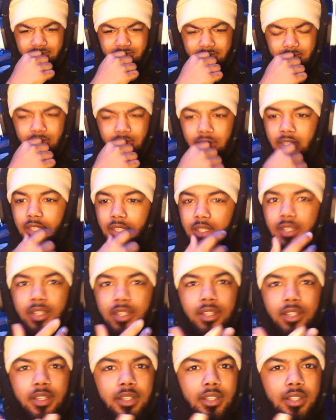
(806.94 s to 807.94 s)

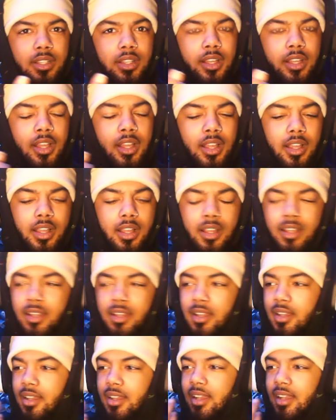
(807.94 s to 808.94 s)

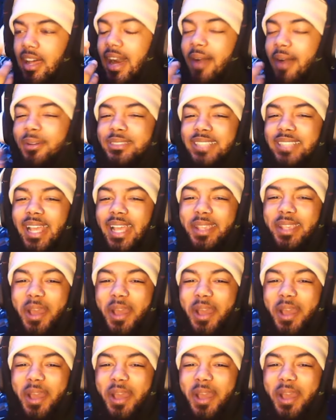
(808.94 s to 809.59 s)
I was like,